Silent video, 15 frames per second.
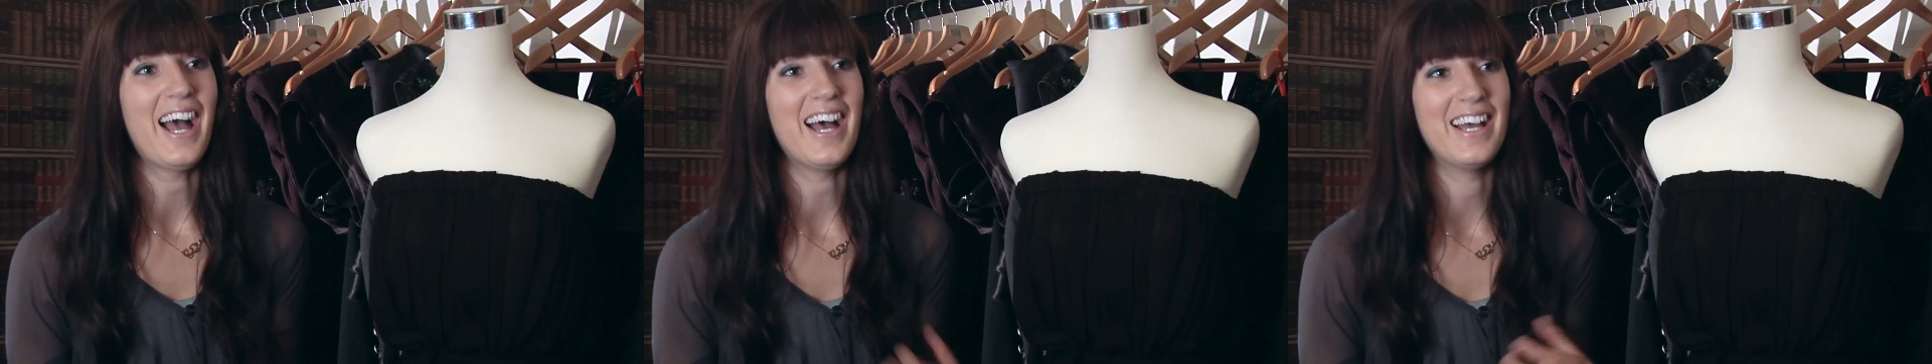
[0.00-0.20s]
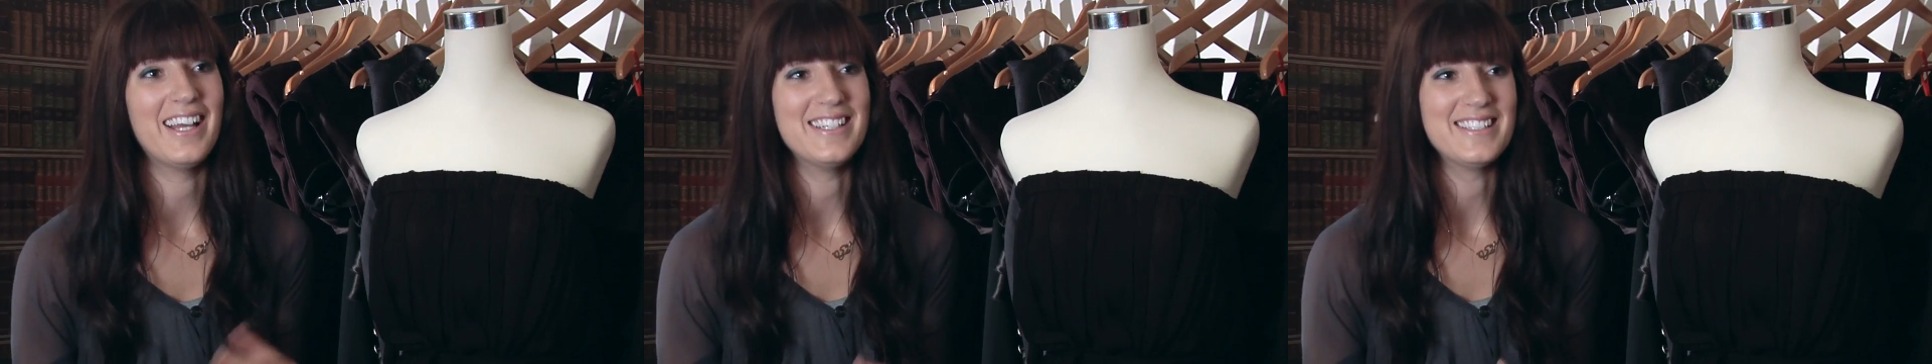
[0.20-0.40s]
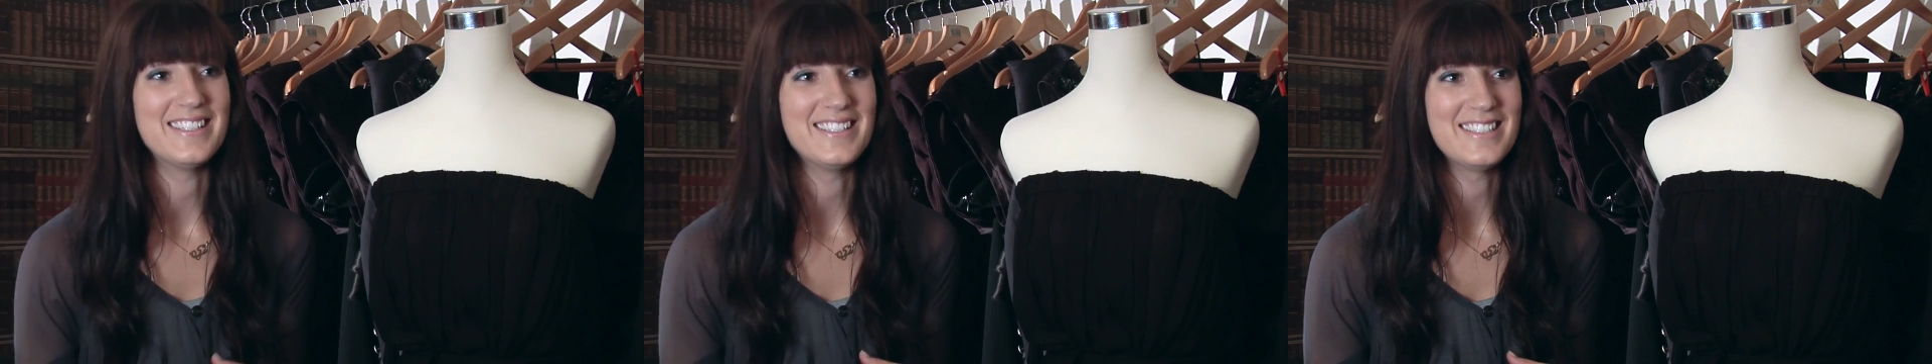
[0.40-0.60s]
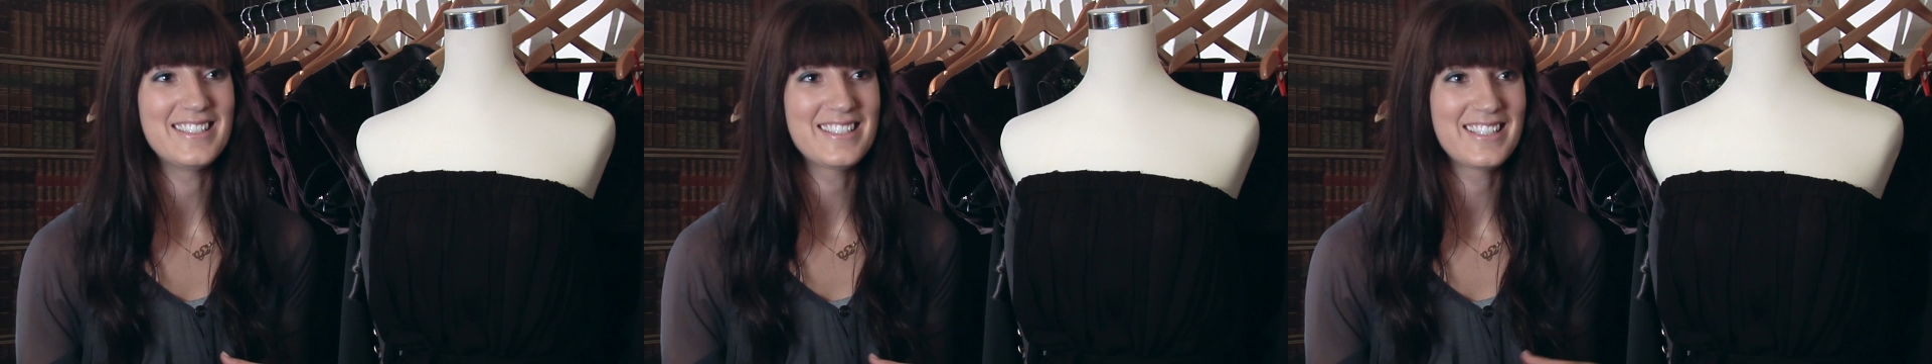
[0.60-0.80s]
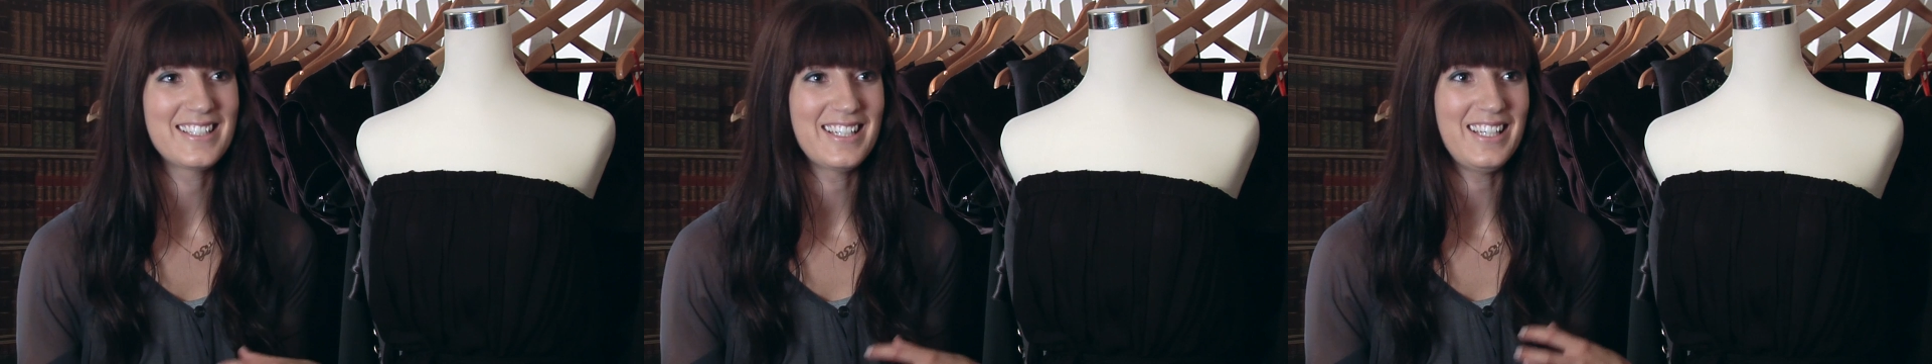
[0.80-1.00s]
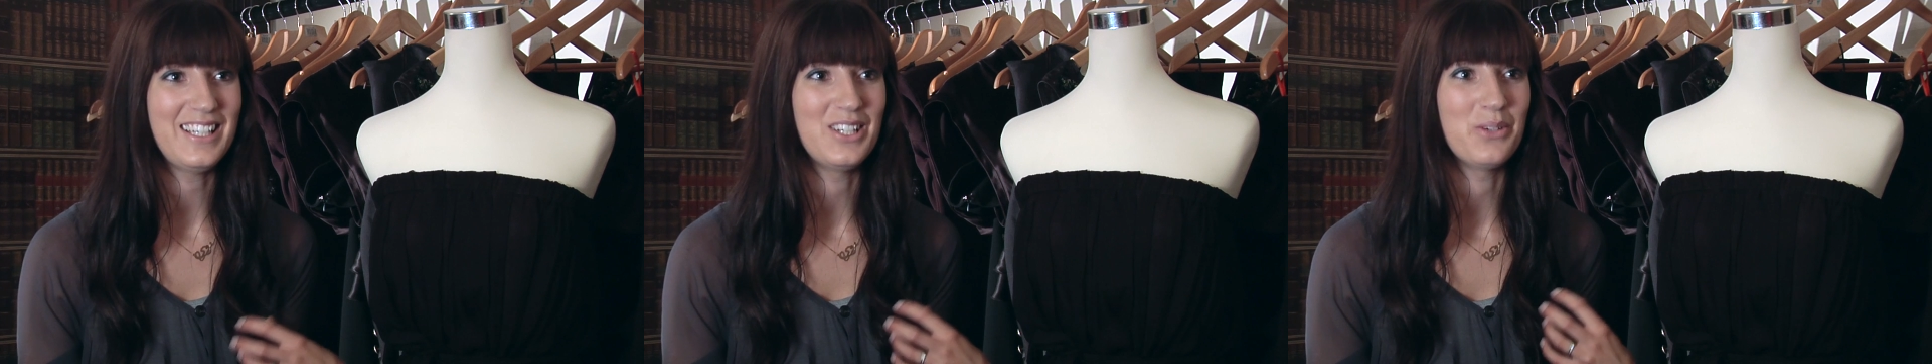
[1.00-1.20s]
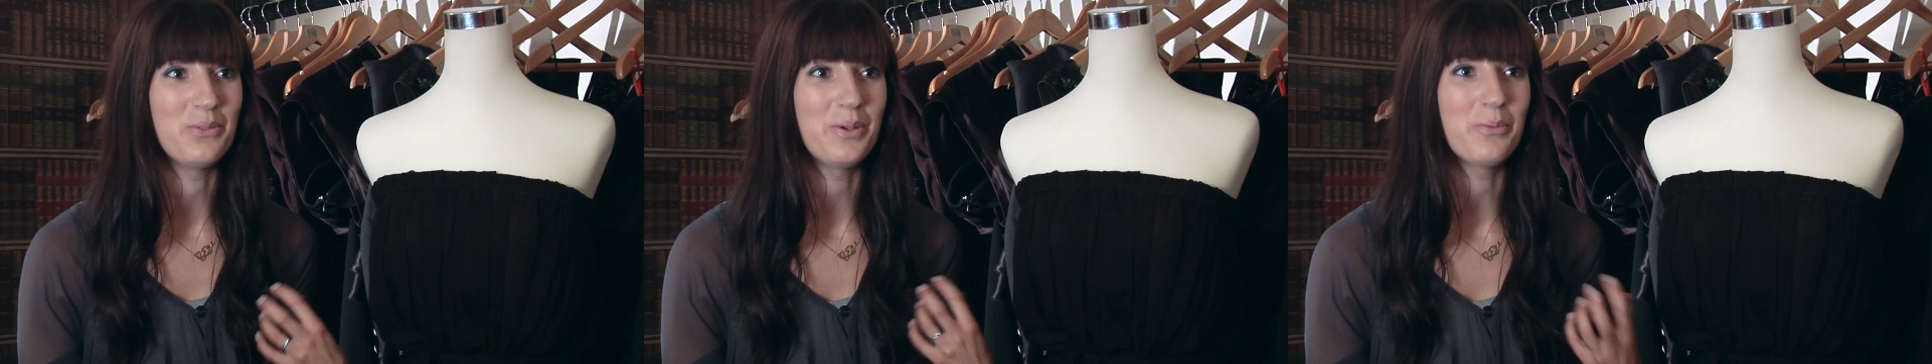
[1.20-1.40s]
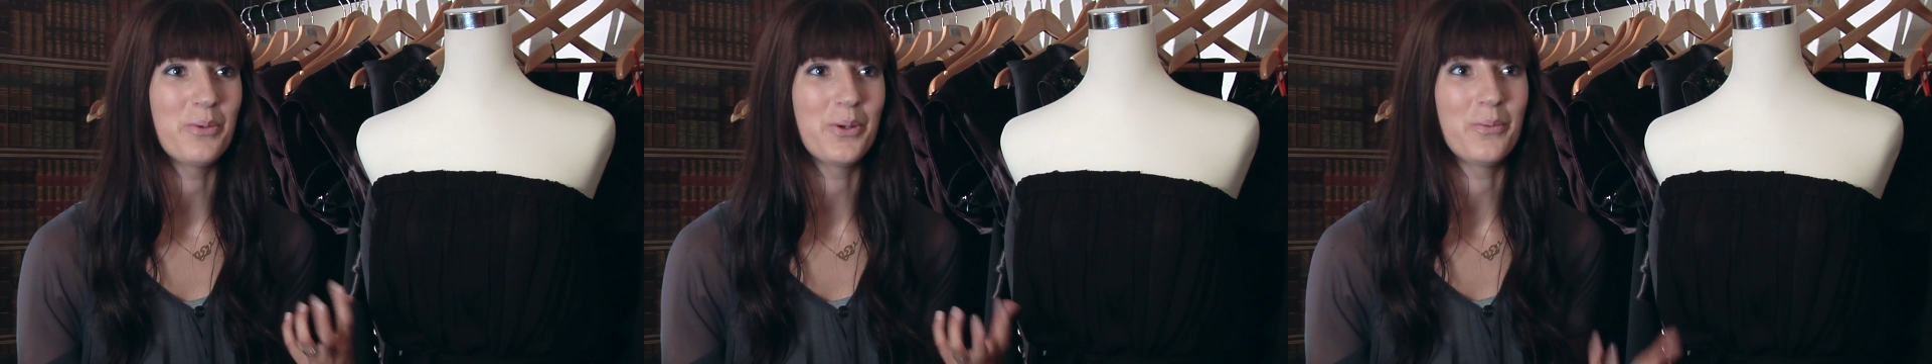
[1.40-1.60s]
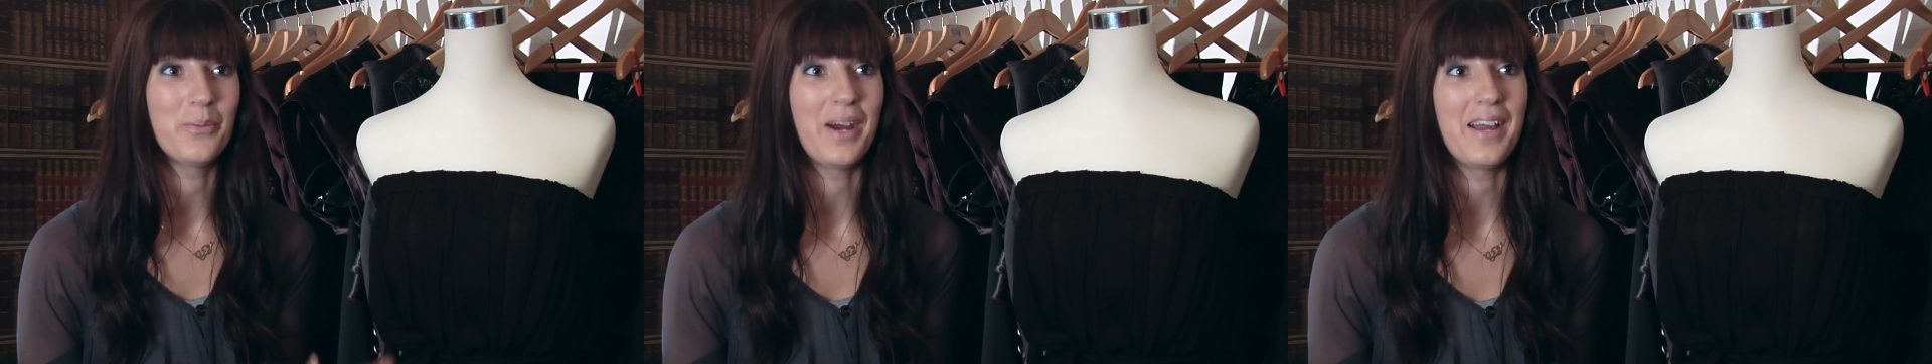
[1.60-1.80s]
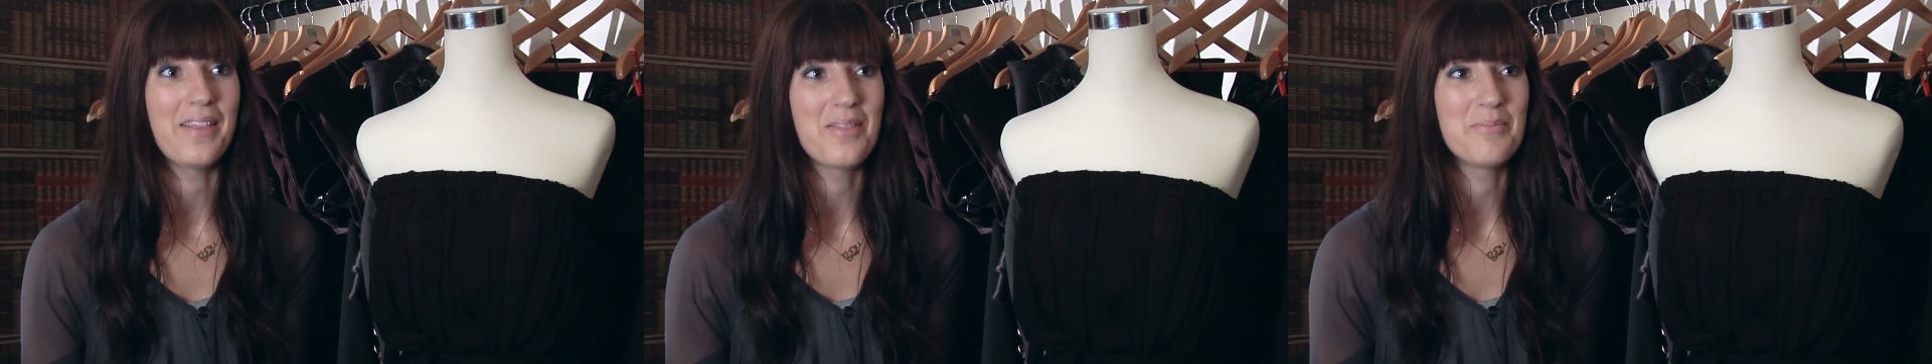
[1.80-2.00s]
and you know, we want to
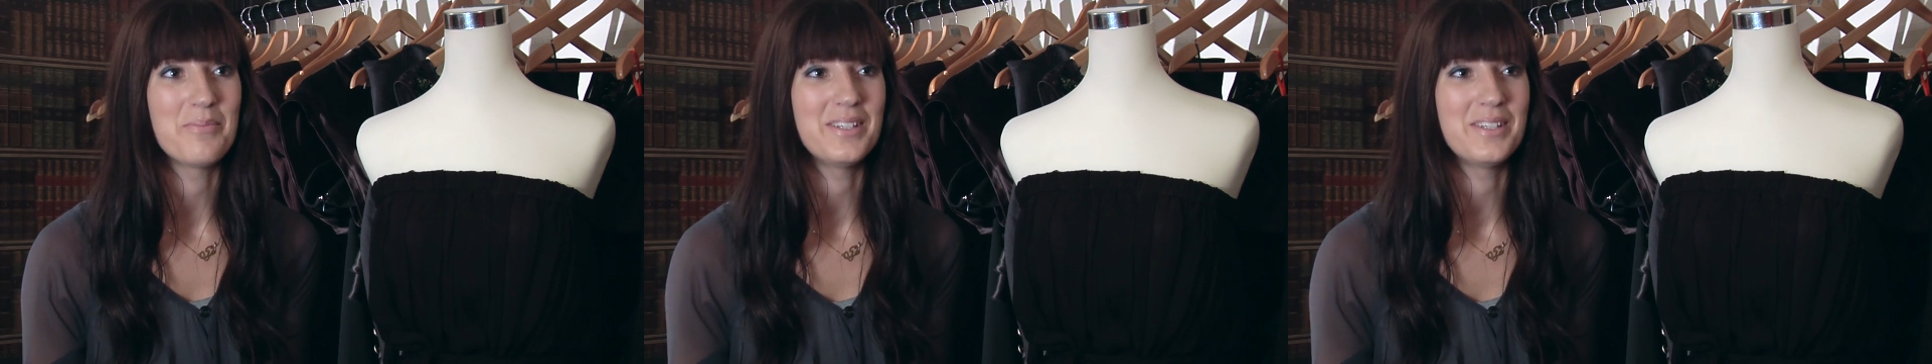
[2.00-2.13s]
wear them,